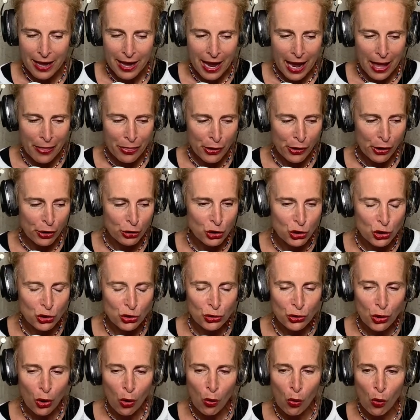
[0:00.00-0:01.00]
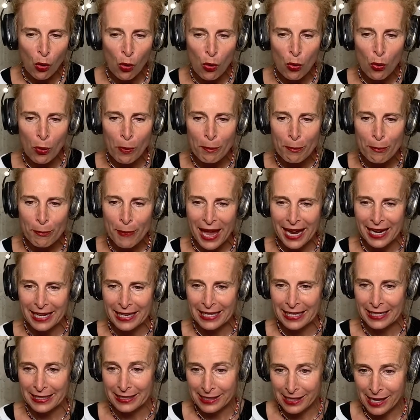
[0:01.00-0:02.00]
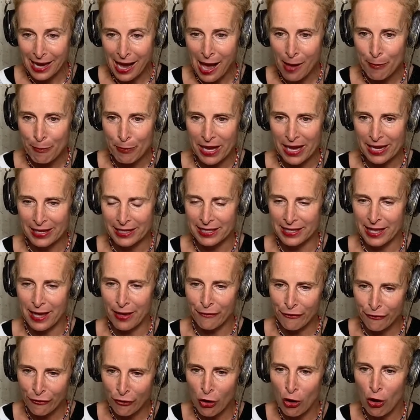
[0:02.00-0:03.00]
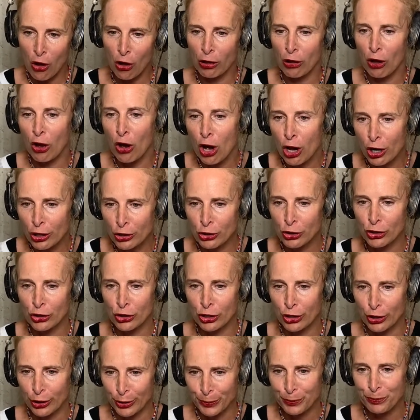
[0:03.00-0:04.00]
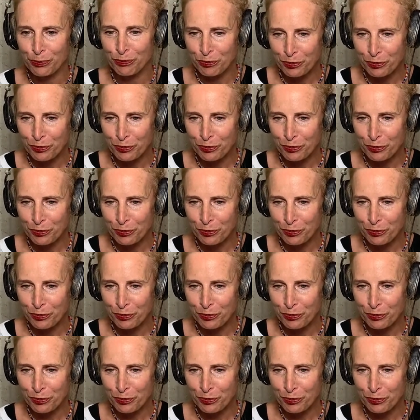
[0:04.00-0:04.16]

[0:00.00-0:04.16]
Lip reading: And there are so many topics that fall under